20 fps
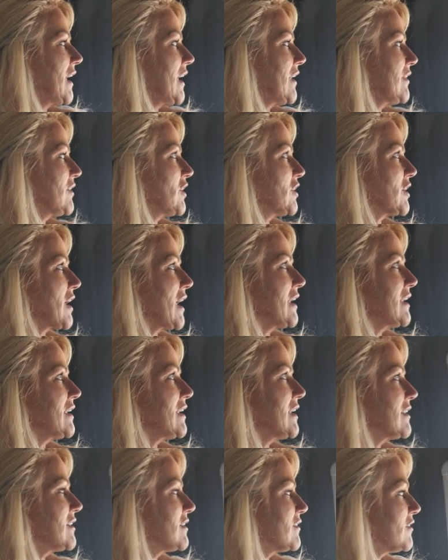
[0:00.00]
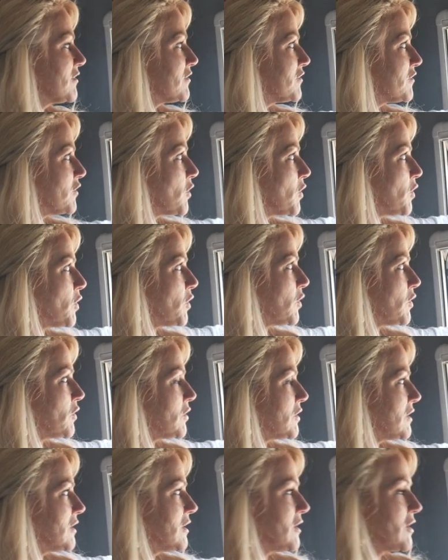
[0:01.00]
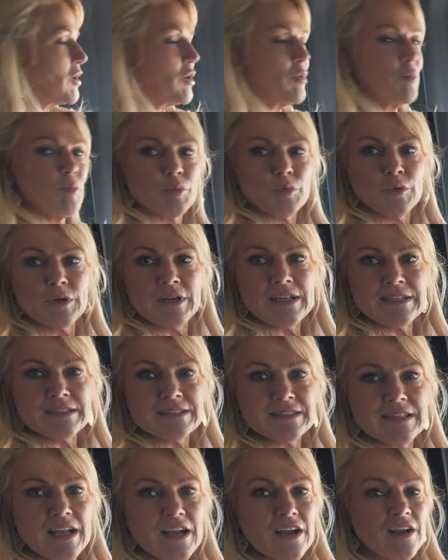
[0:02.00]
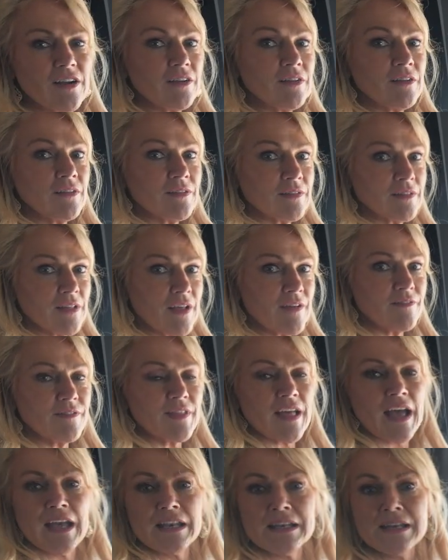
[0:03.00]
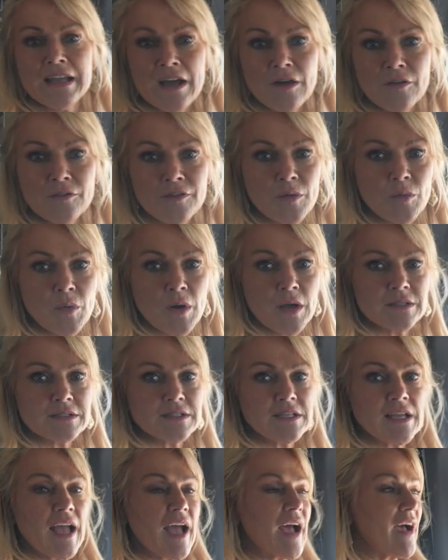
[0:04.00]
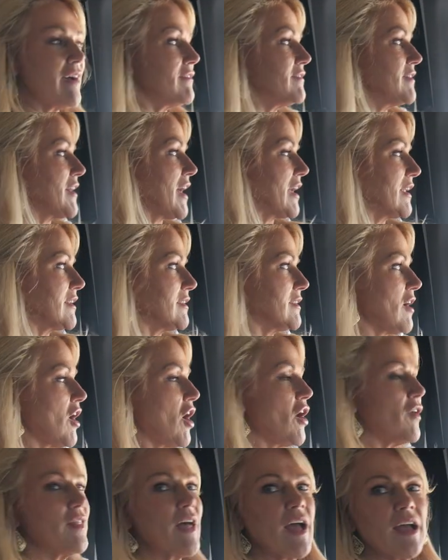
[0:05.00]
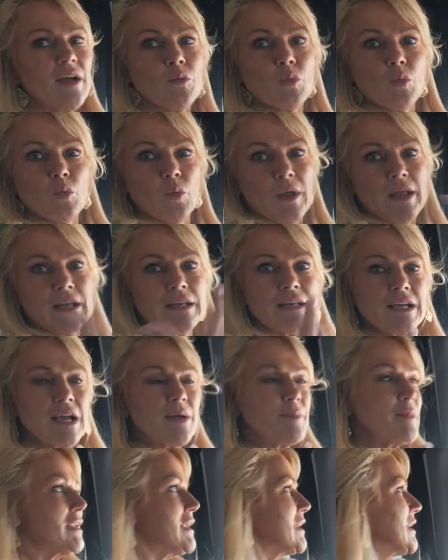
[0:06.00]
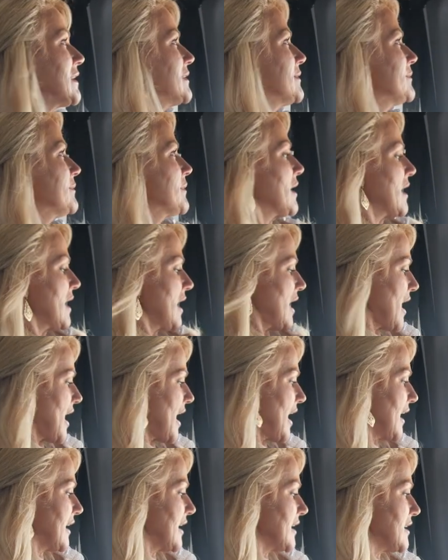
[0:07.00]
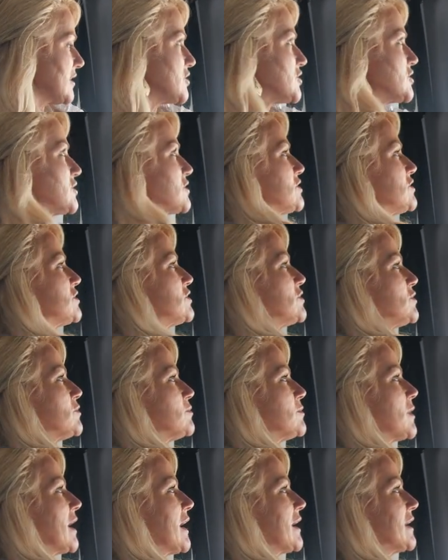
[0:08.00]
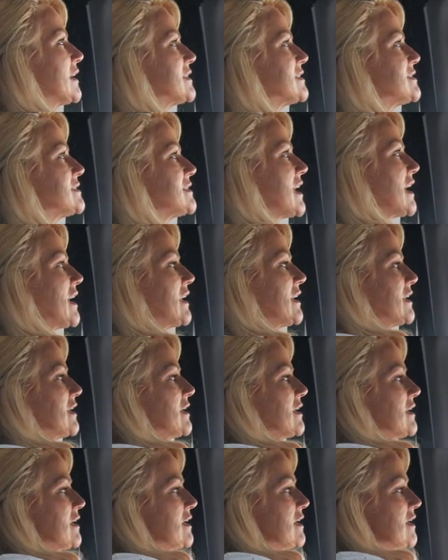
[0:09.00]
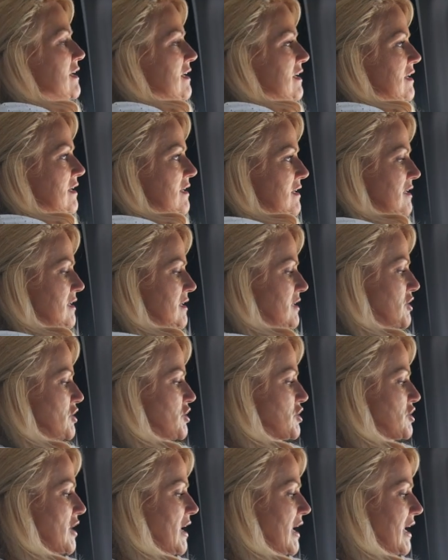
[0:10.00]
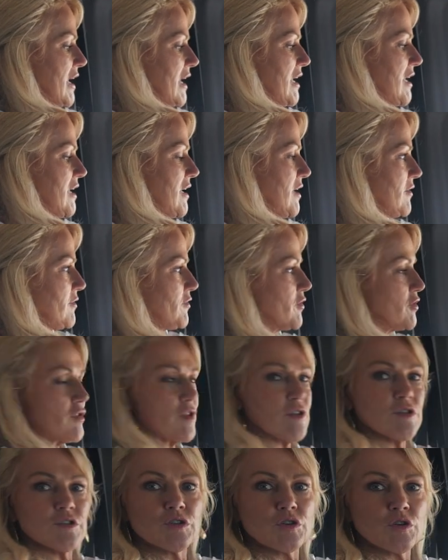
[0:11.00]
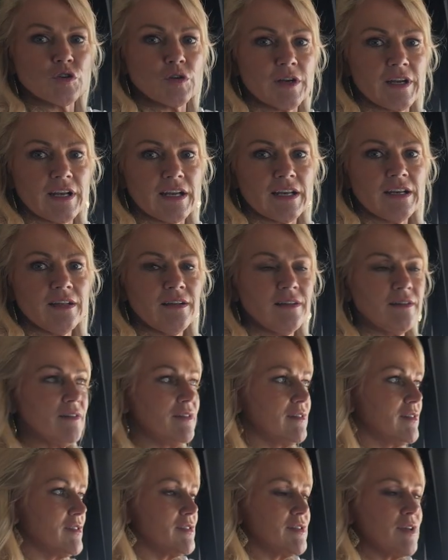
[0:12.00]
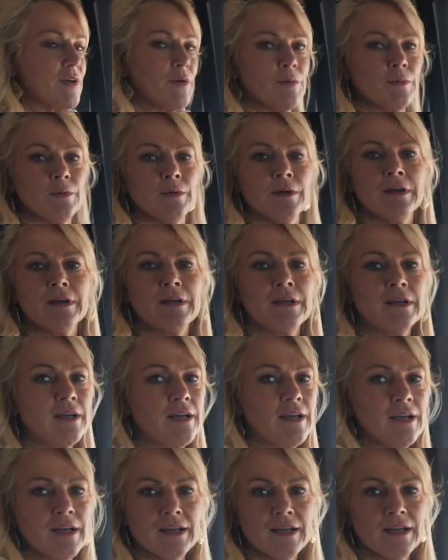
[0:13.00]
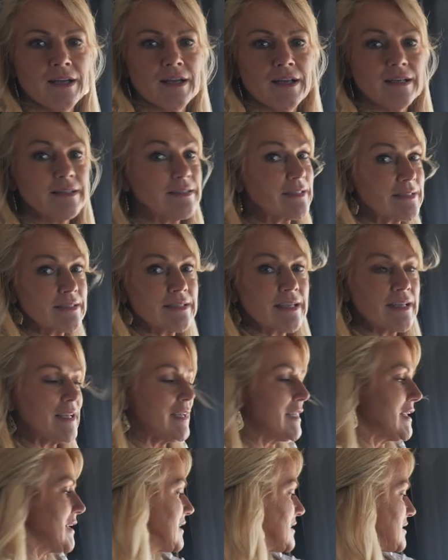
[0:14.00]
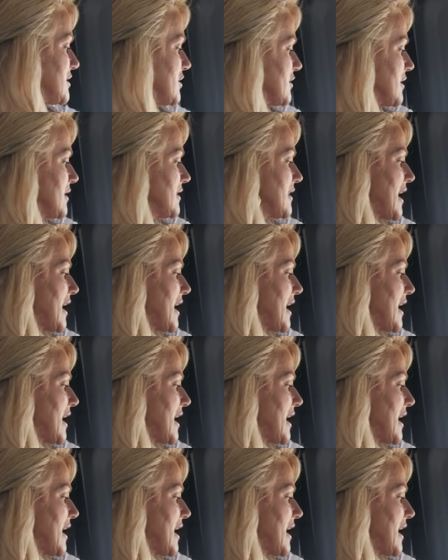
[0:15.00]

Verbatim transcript: And look, I can get full breeze there. Love that. Now if I want to have that, all that wind coming in, I can just do my cassette shade for the screen. So it doesn't get any easier than